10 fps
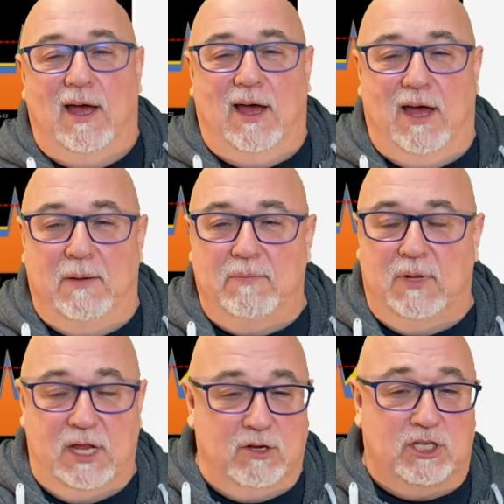
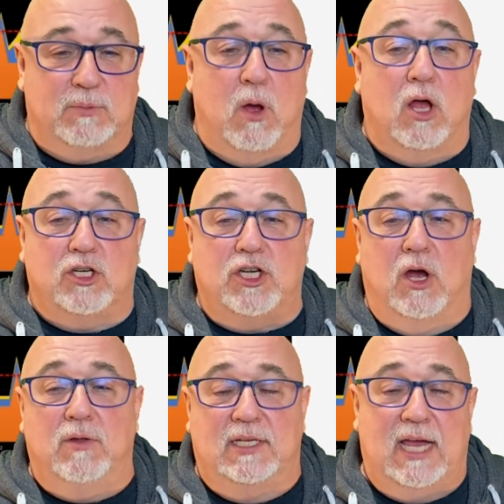Another small
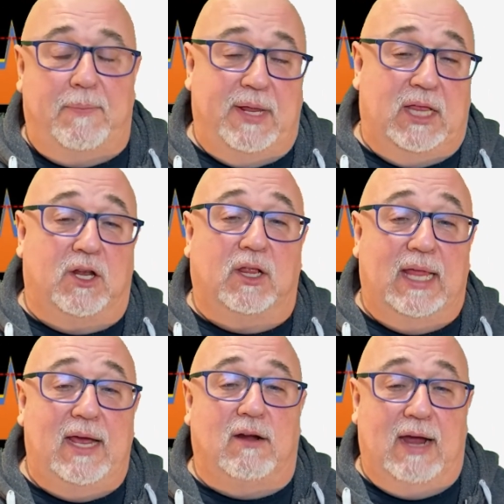show that's happening a little
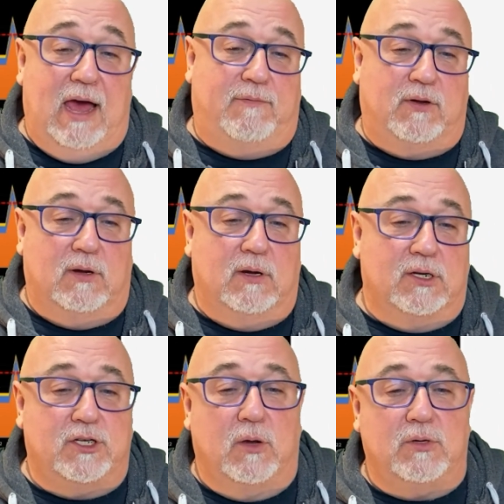later
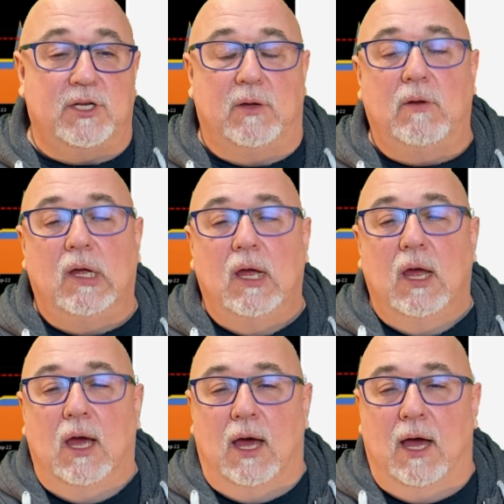after show 2.
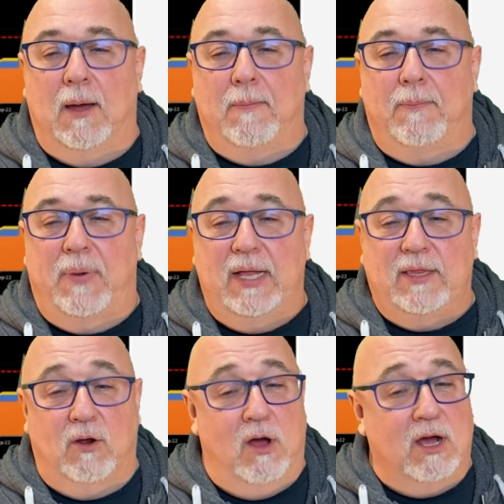
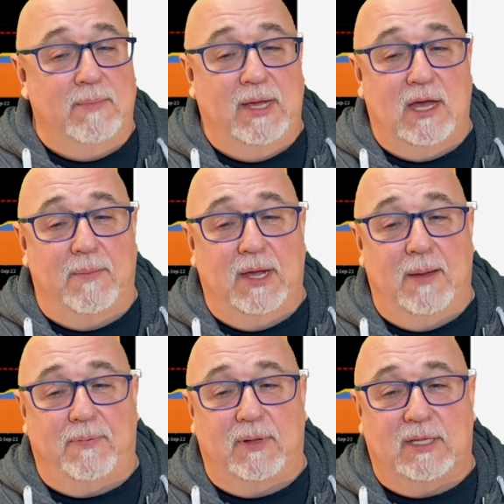But they're all going to be coming
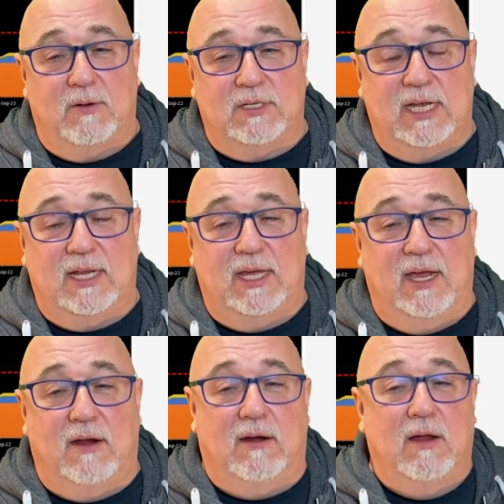up towards the end of the
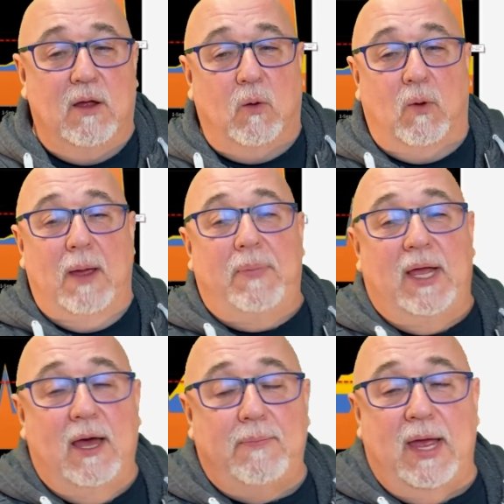year,
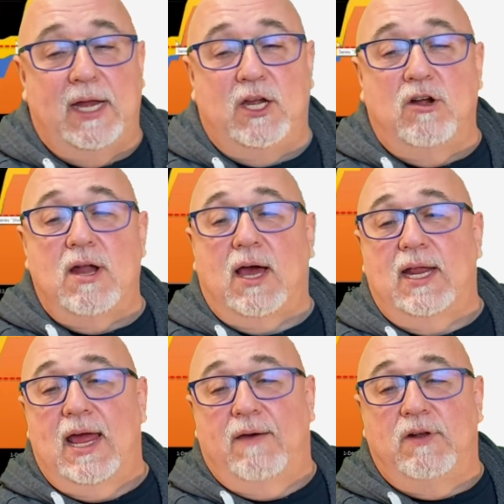ramping up, and you're not
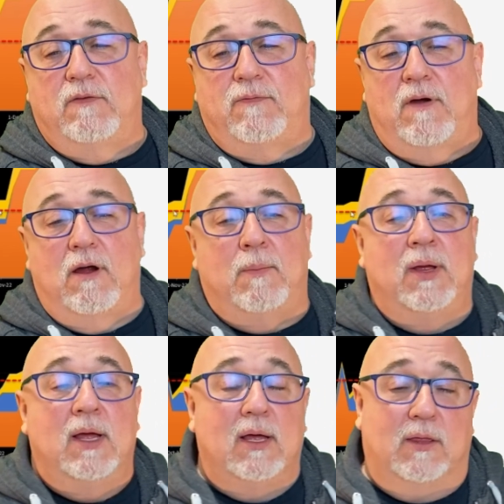going to have enough farm.
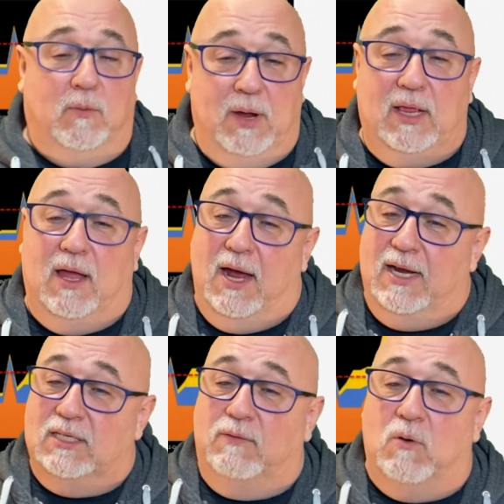The red
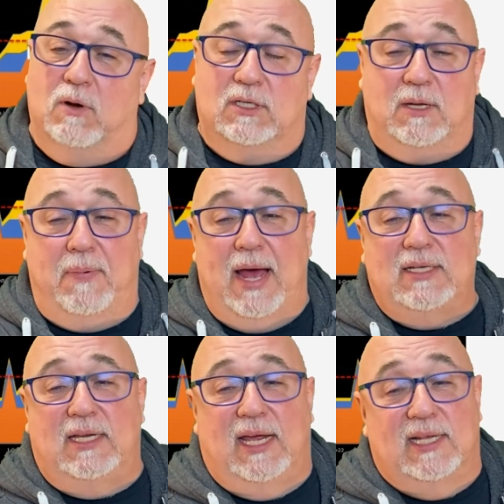line is, of course,
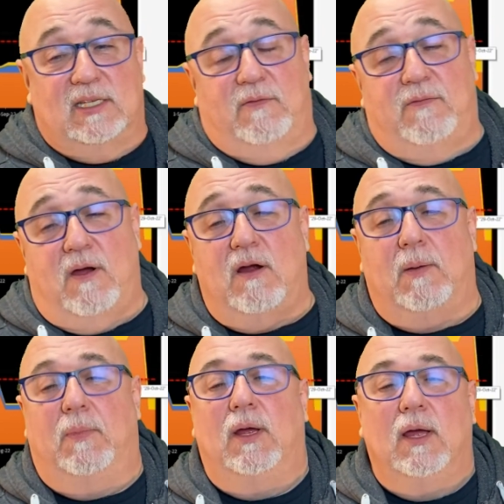capacity is the
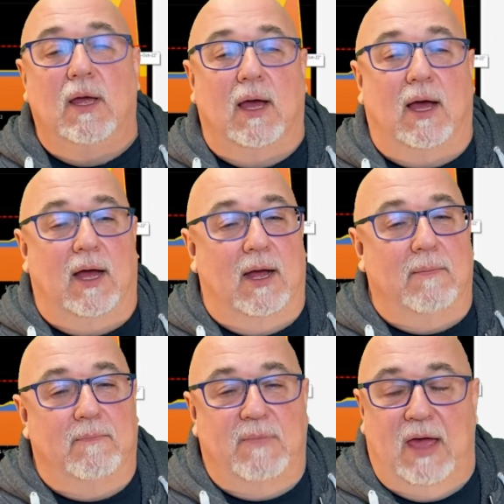farm.
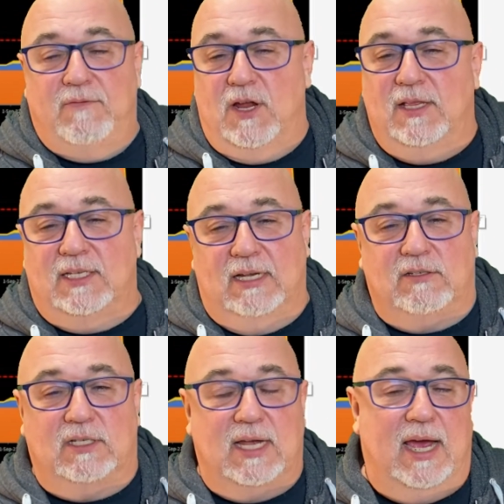I've done this
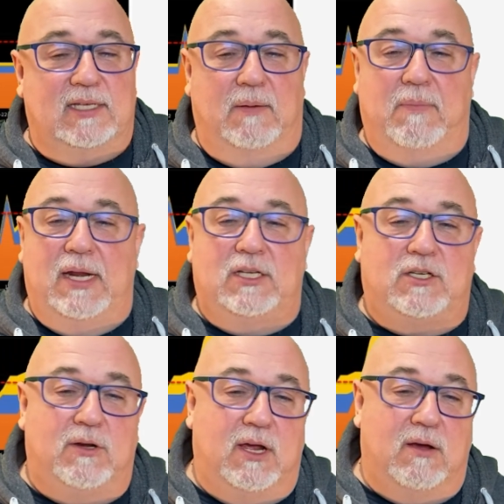exercise at many
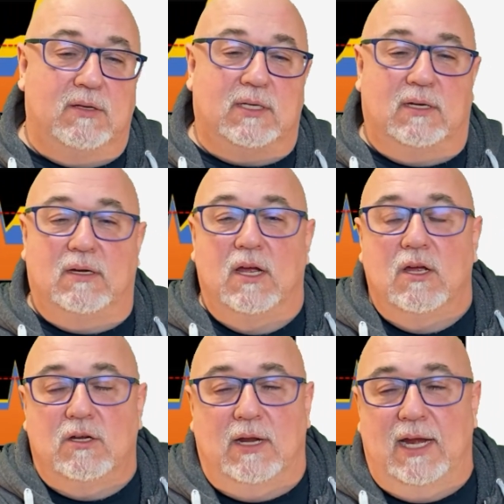studios, and
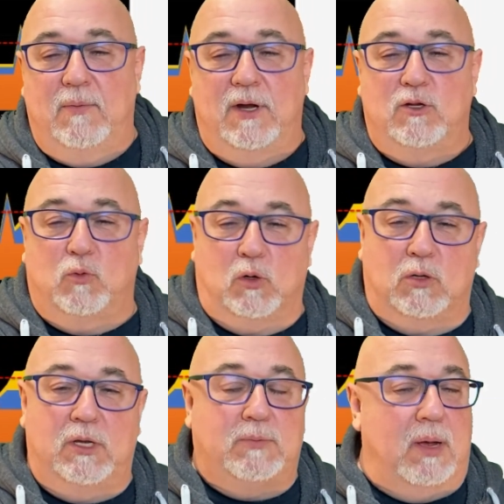anyone who's worked
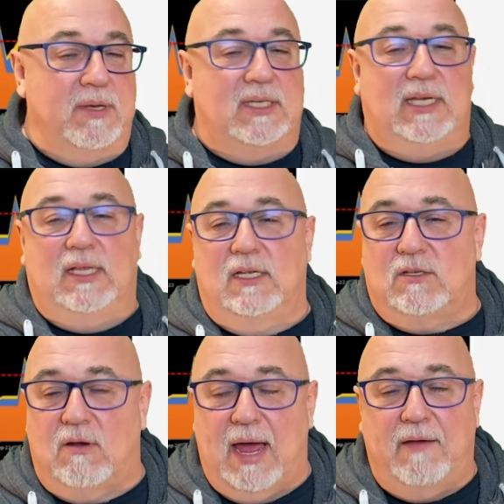with me has probably seen
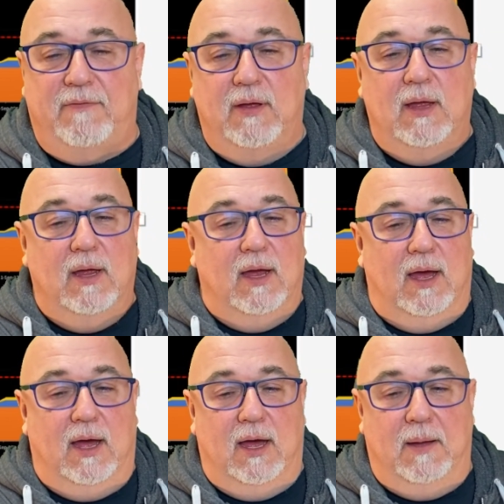this graph.
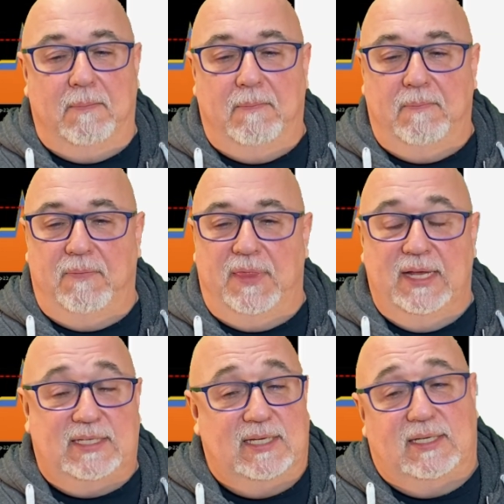
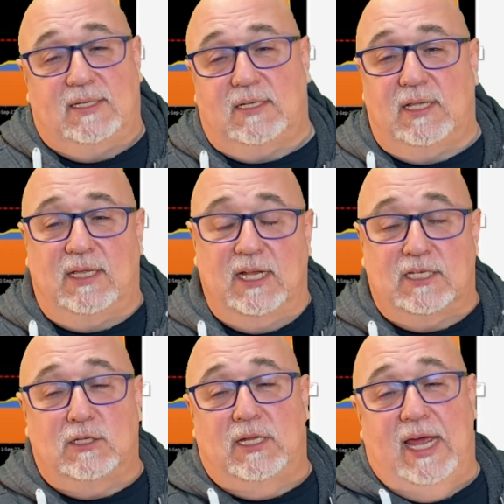This
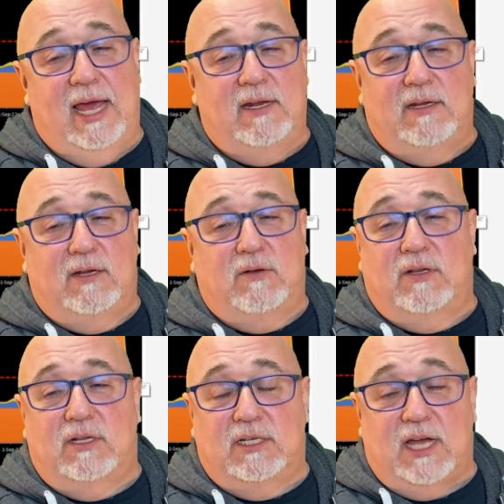is the end
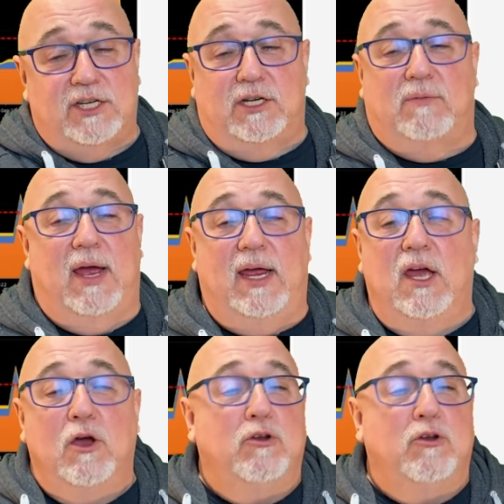discussion, right?